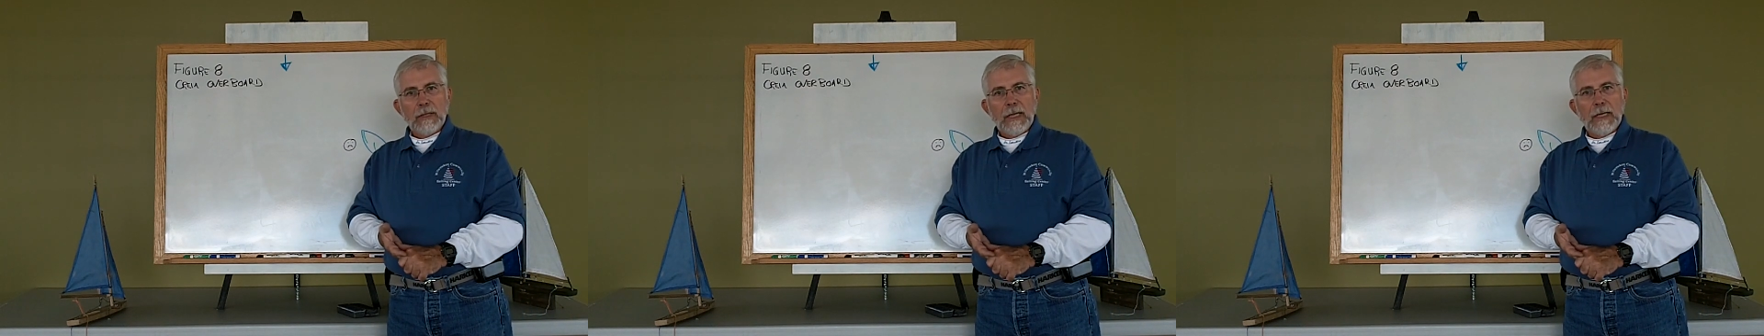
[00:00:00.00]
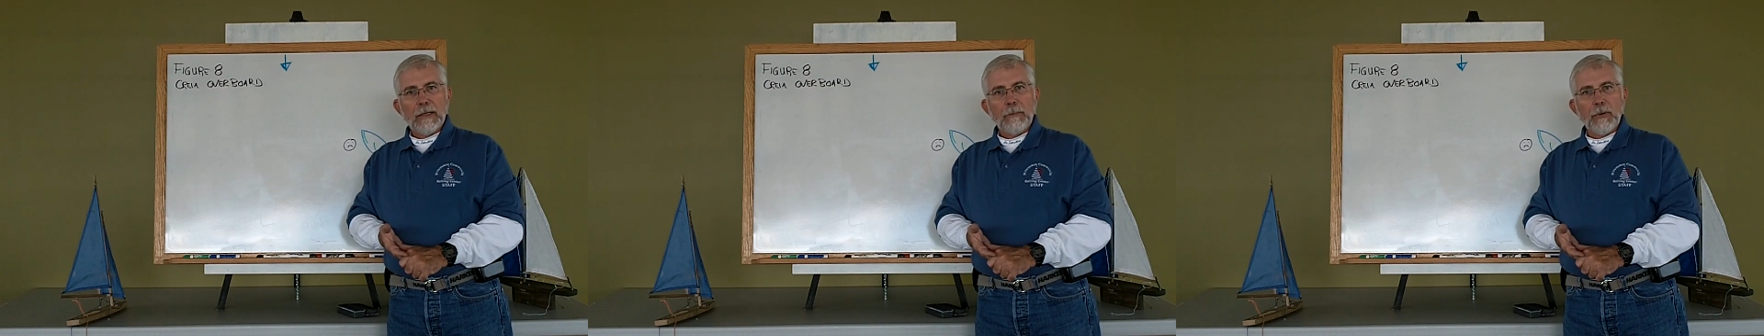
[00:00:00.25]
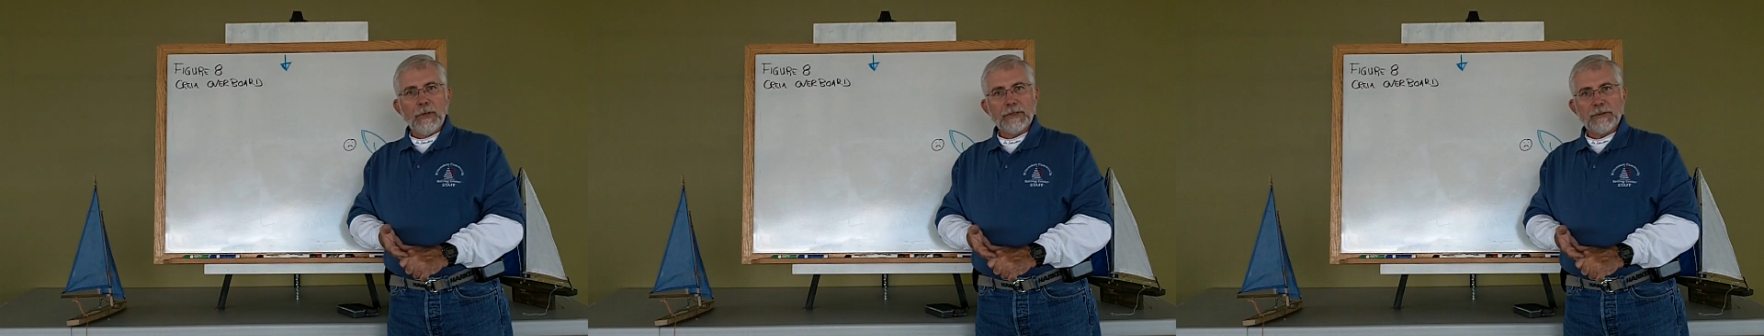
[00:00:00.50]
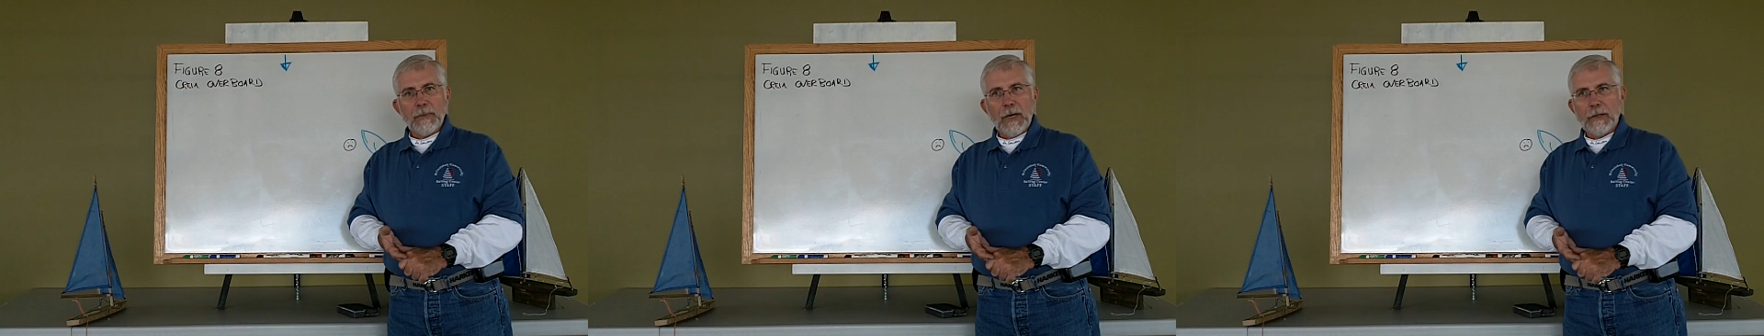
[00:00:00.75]
and appoint
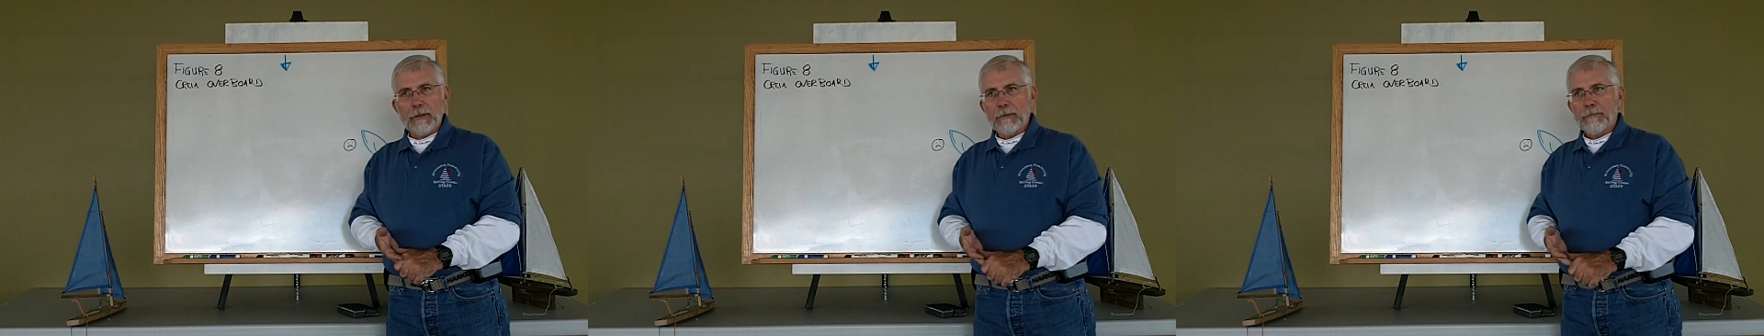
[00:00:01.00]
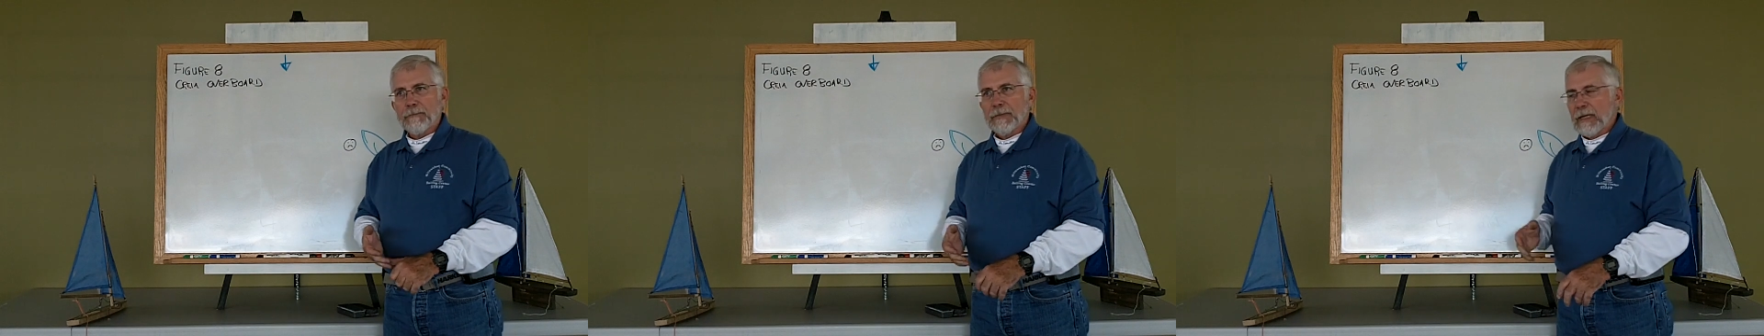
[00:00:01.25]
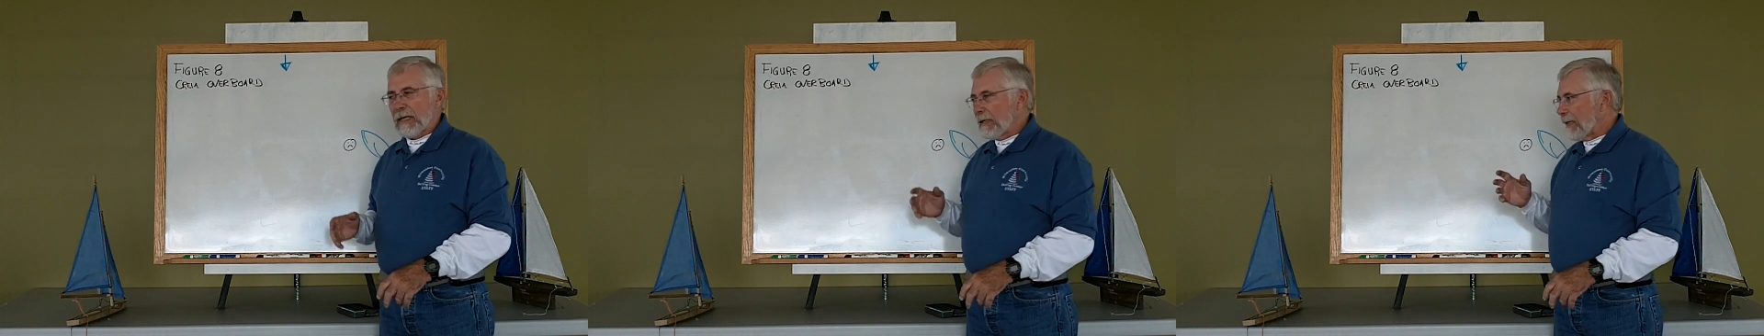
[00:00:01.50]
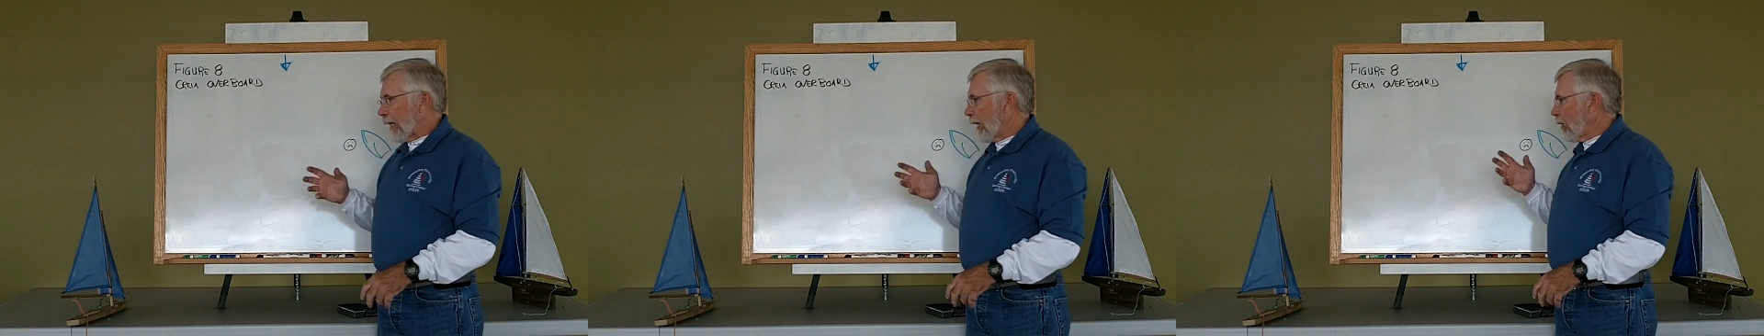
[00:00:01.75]
a spotter.
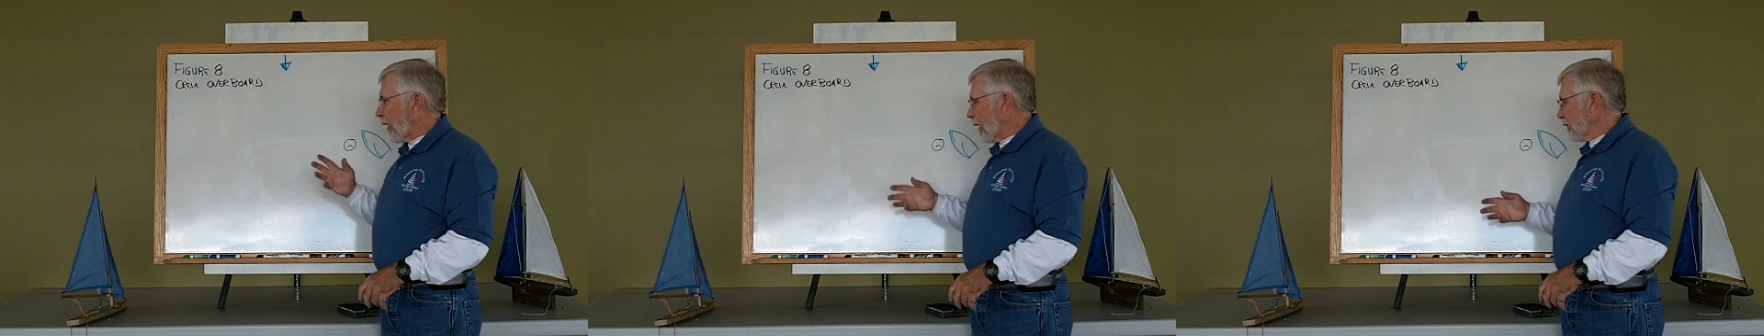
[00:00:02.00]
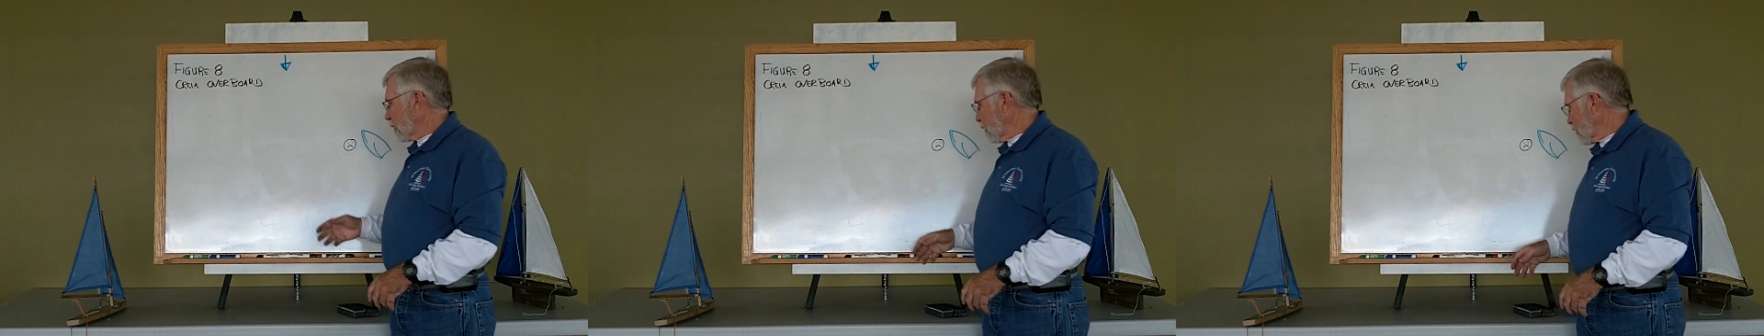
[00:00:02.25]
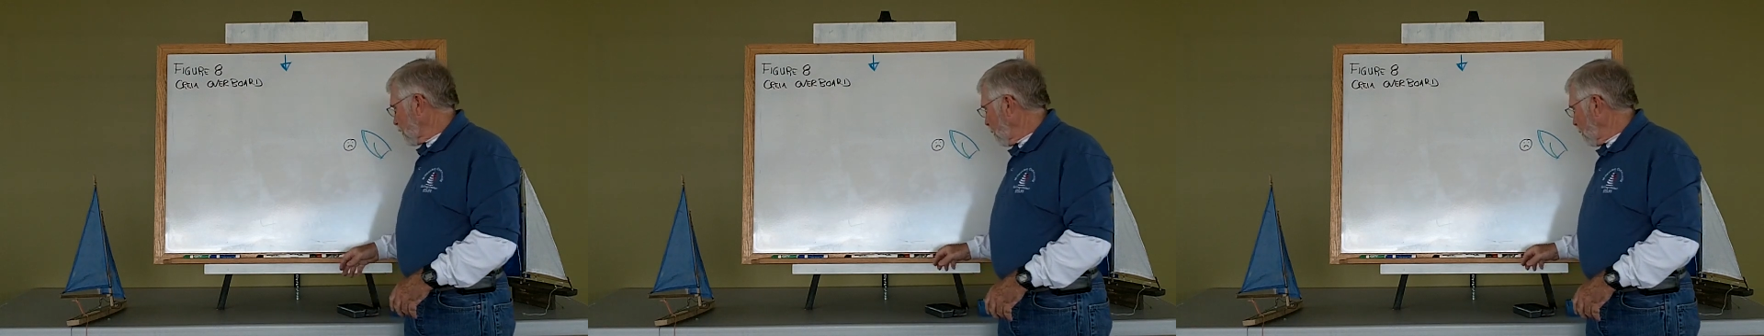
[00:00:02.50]
Now, as the